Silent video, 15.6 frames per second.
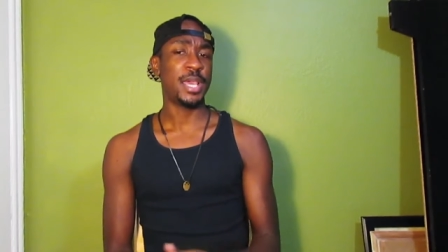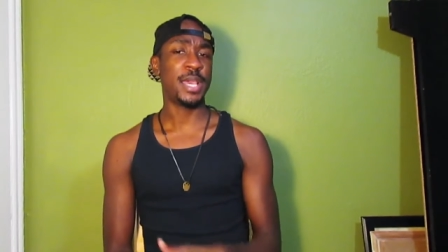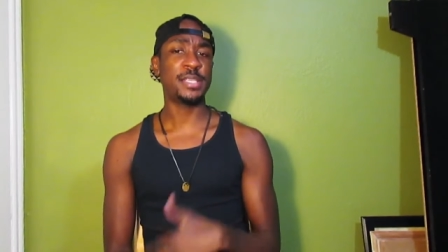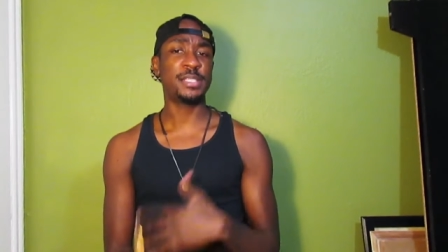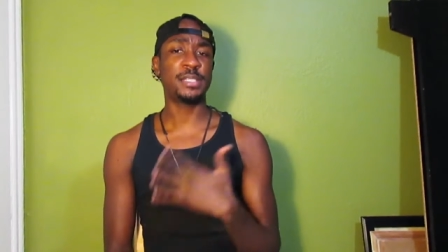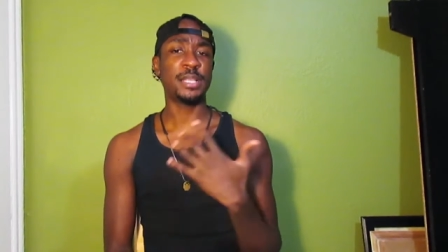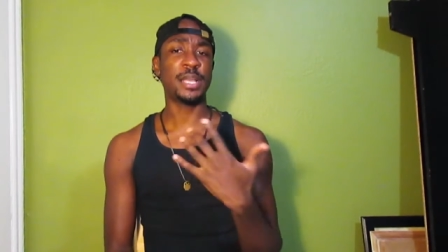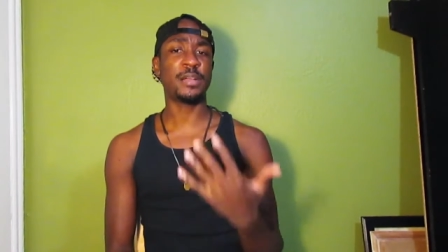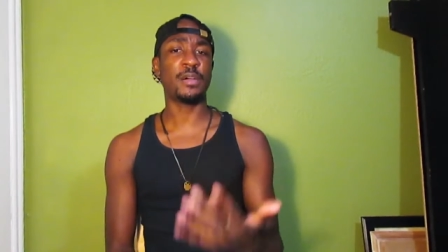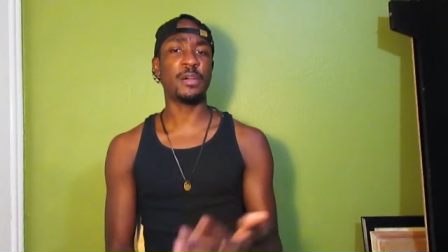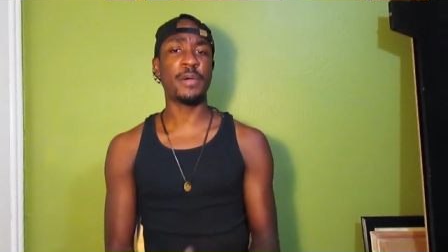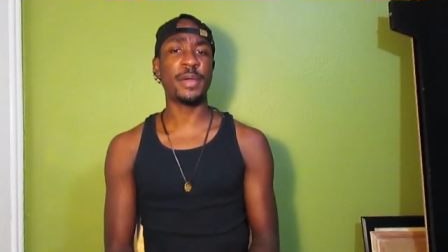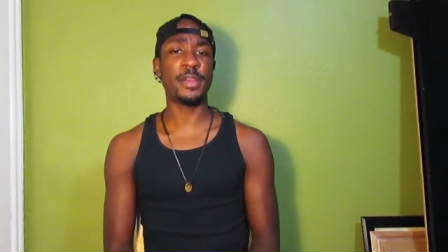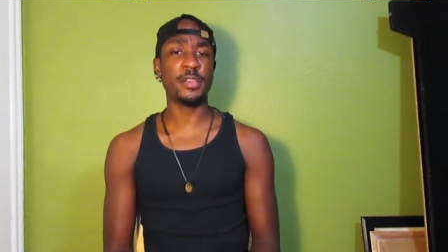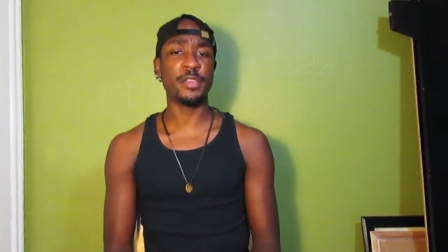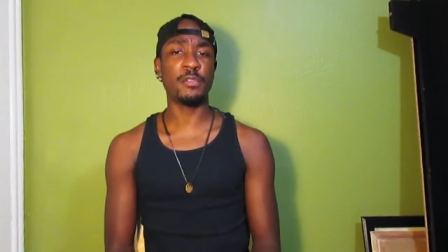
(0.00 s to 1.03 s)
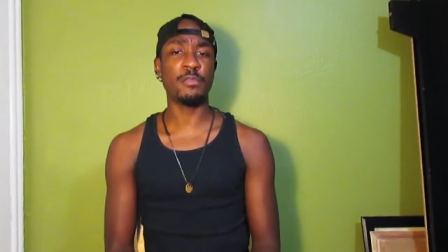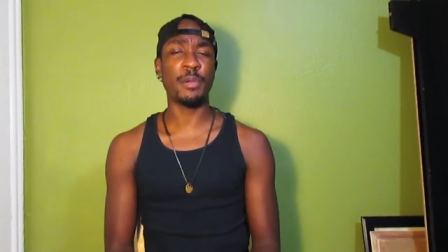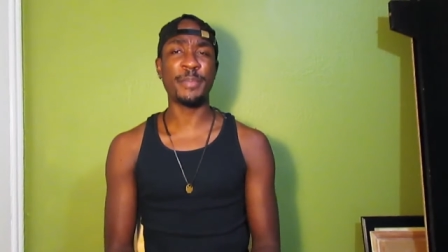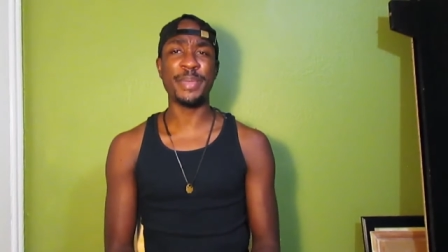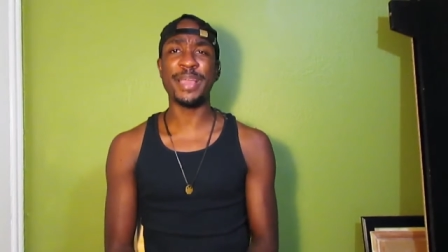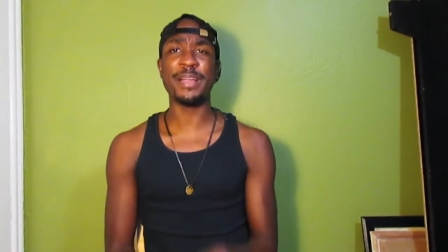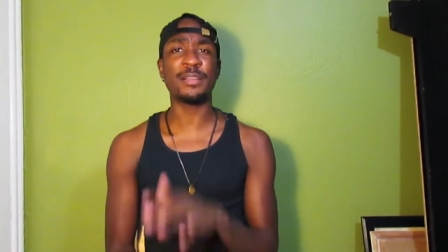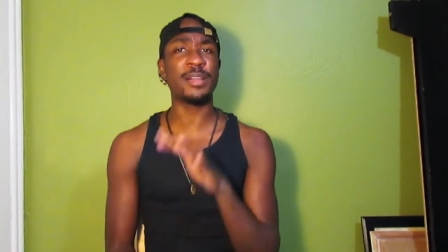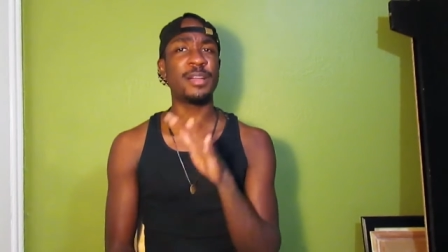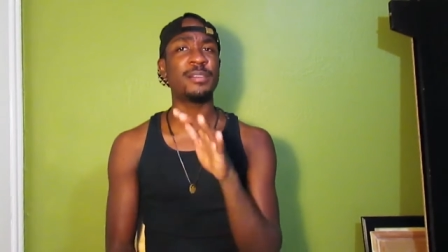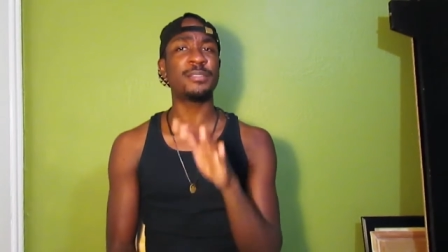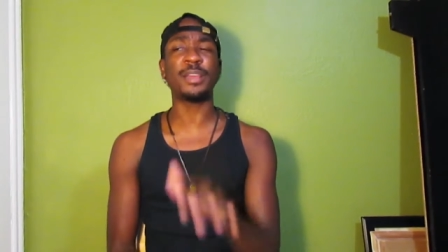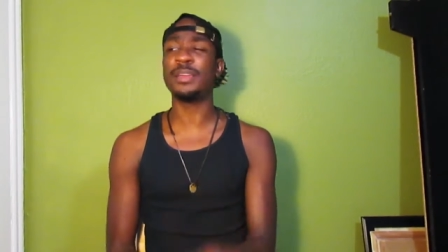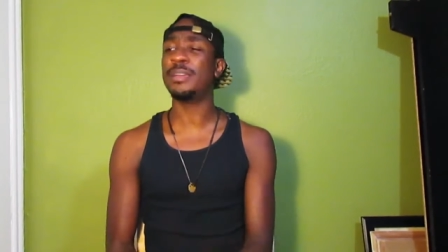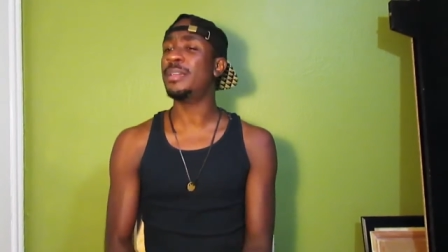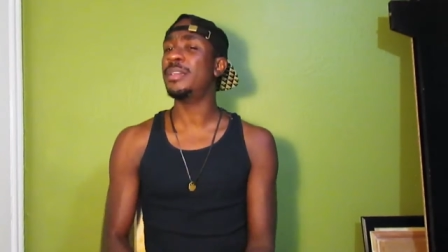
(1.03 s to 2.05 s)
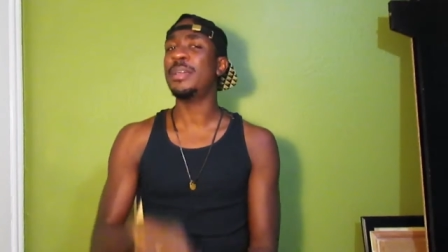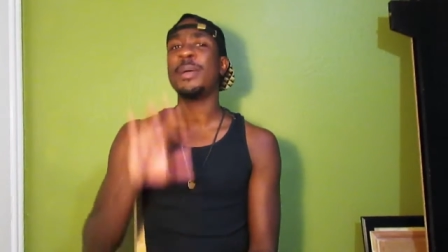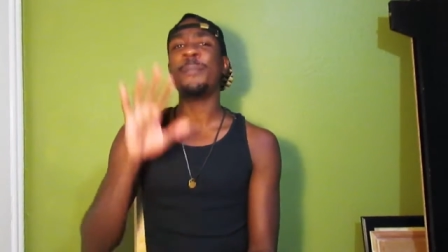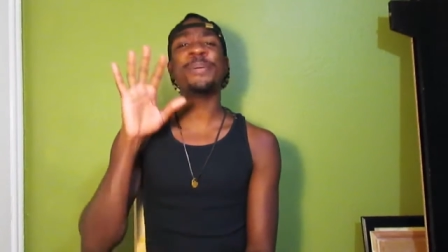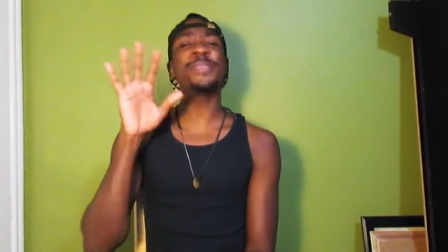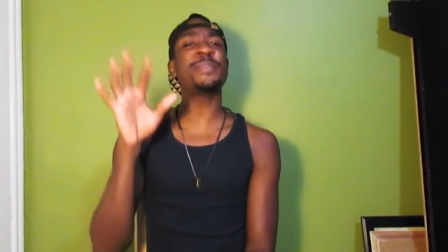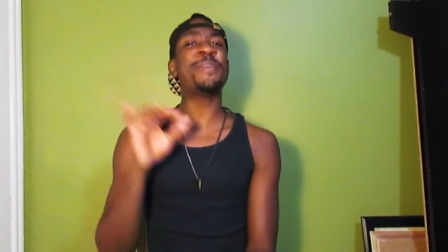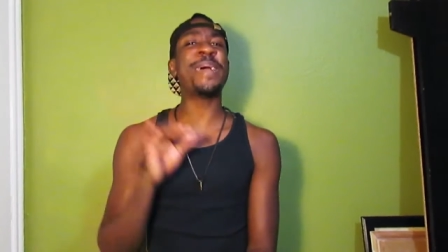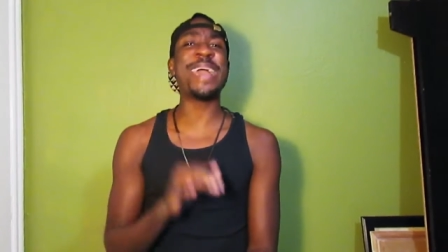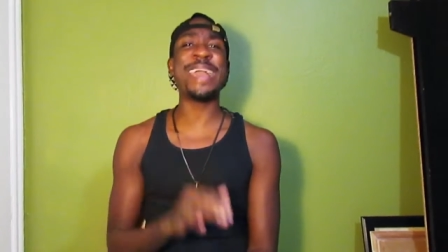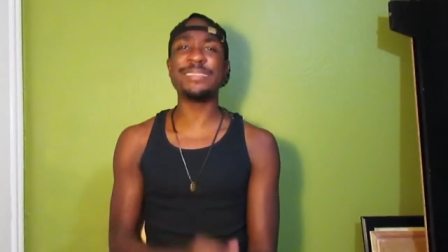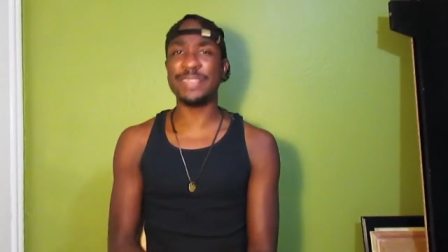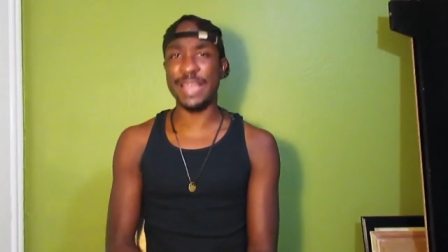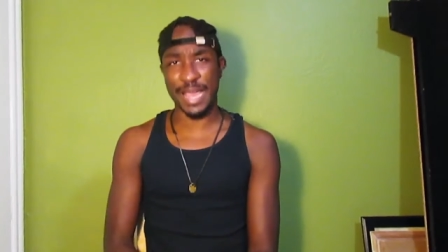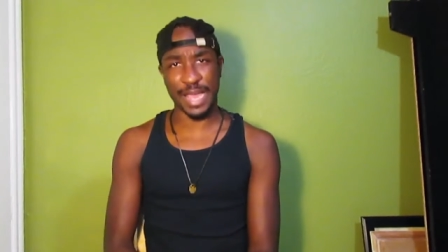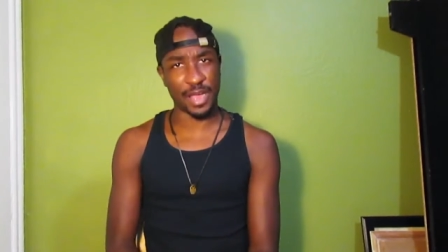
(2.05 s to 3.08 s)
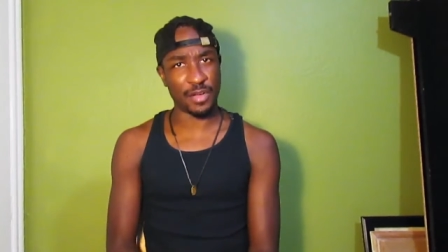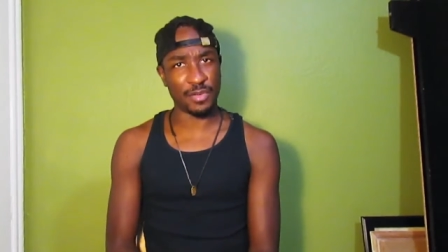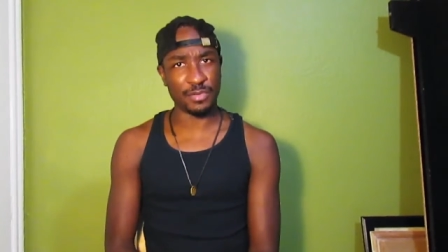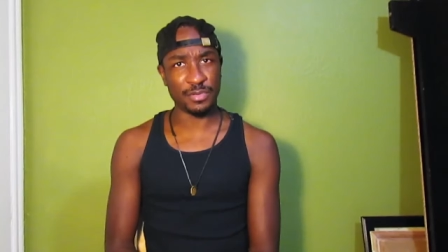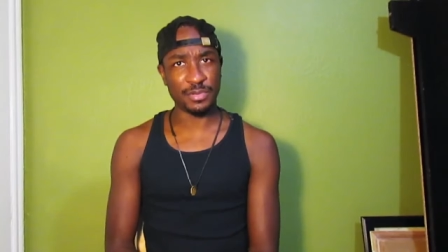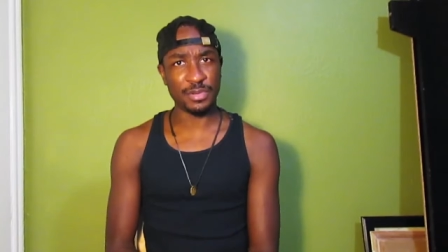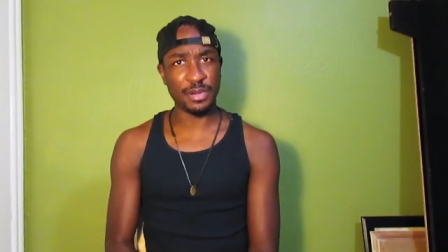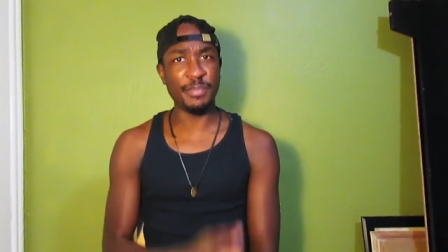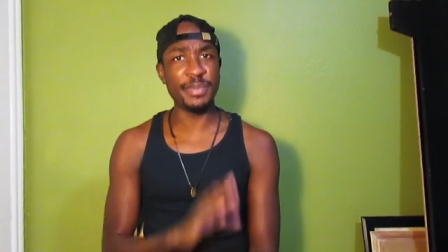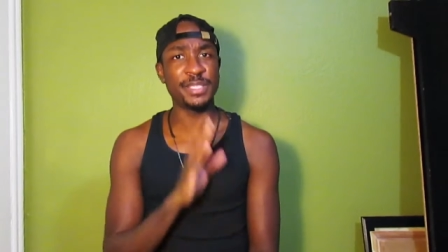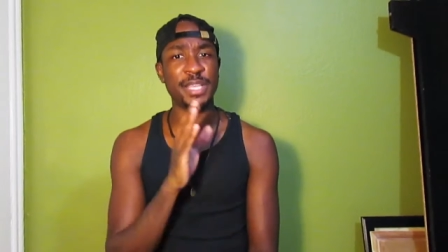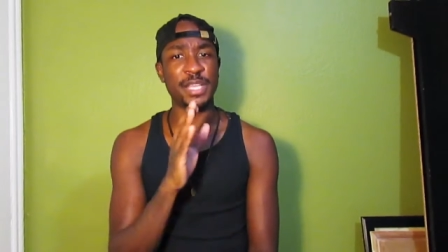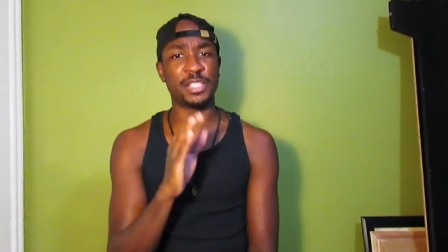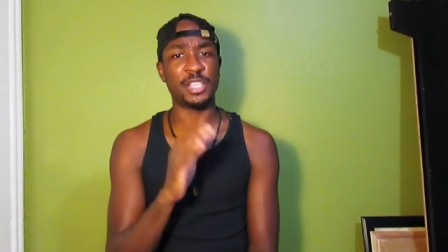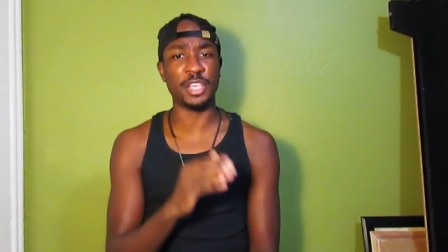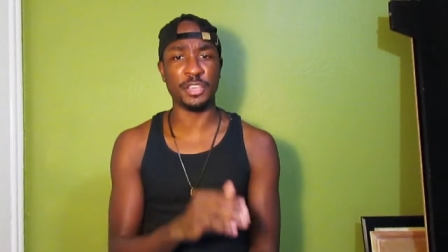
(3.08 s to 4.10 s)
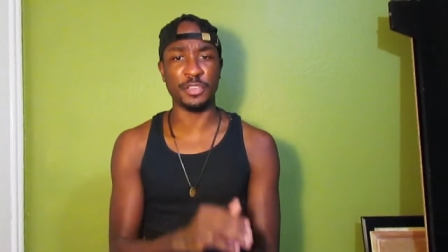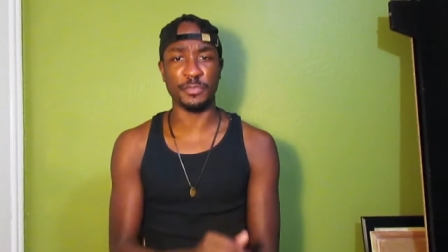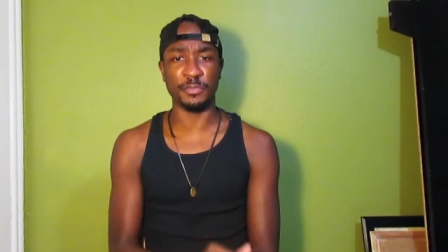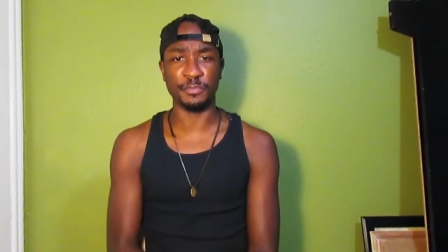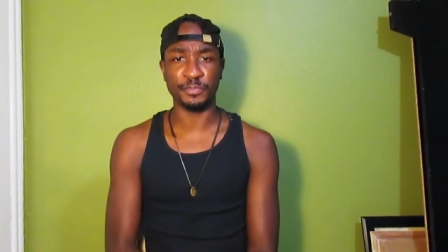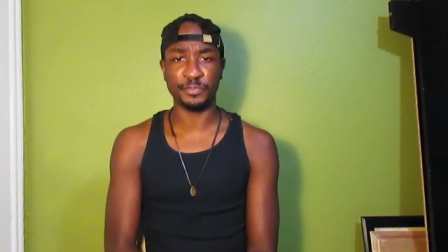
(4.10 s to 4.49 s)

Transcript: And she's like, oh, I know you want me out, girl. Put the bag down. Let me sit to you.